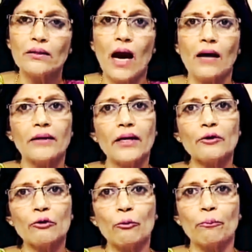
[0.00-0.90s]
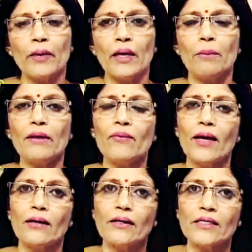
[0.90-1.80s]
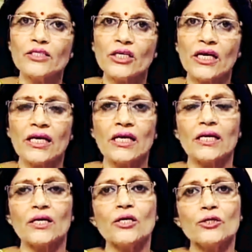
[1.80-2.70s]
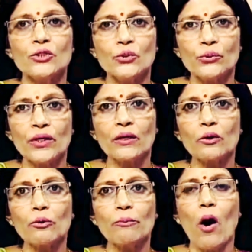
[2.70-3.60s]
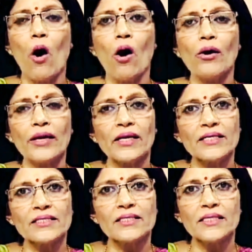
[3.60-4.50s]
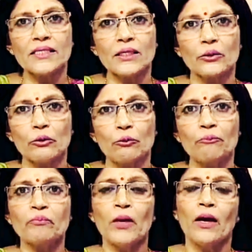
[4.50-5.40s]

target group, maybe we are teaching in a junior group or in a senior group,